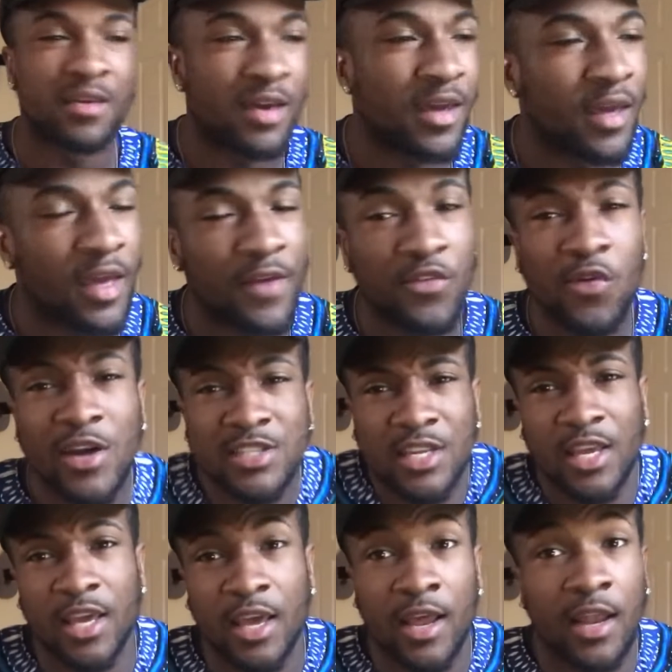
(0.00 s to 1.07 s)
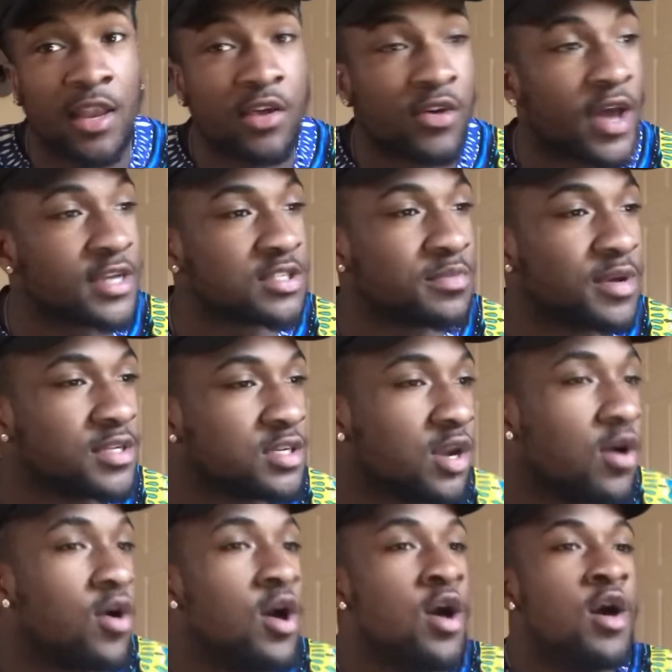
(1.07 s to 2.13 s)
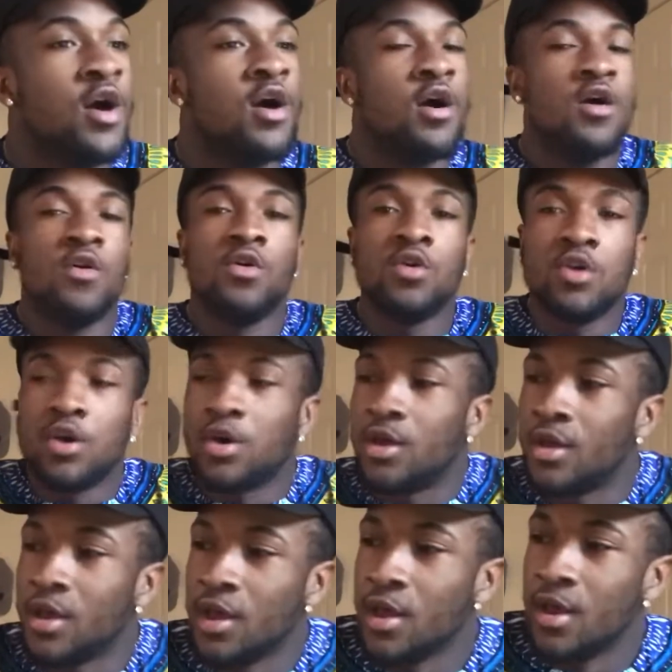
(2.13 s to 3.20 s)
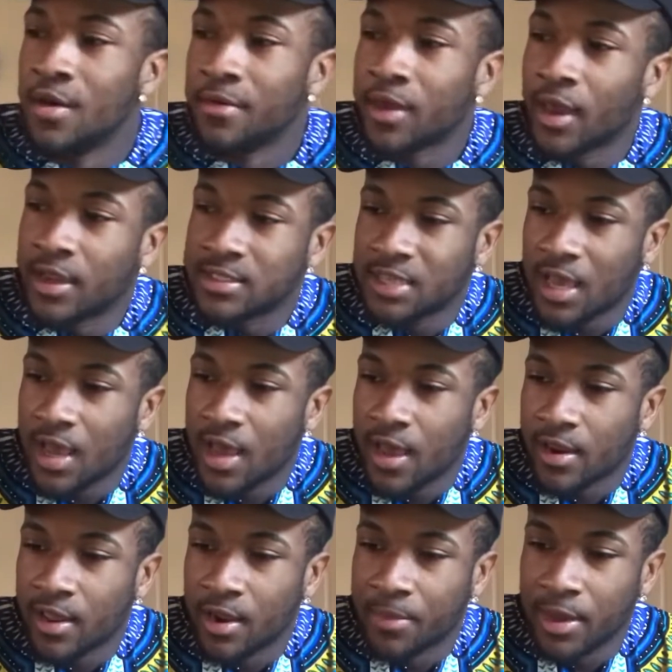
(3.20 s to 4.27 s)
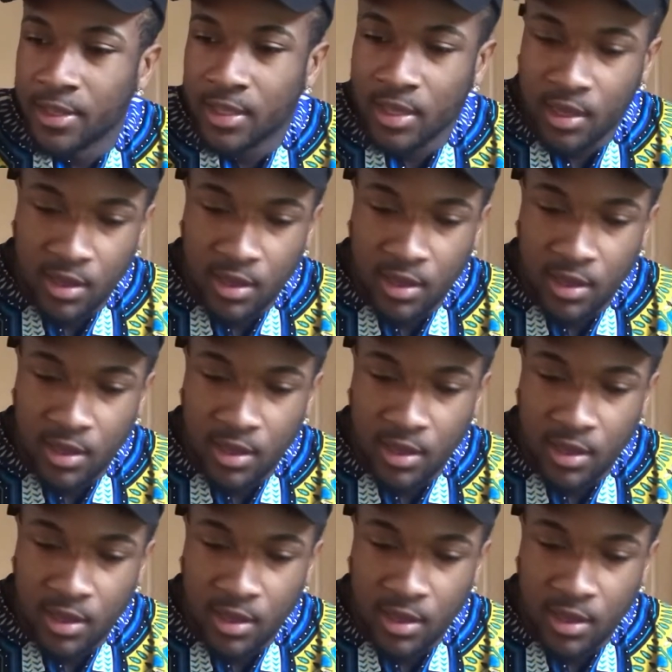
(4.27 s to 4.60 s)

And if you watch to the end, I love you guys so much. You know, oh, I'm kind of tired, and I'm about to.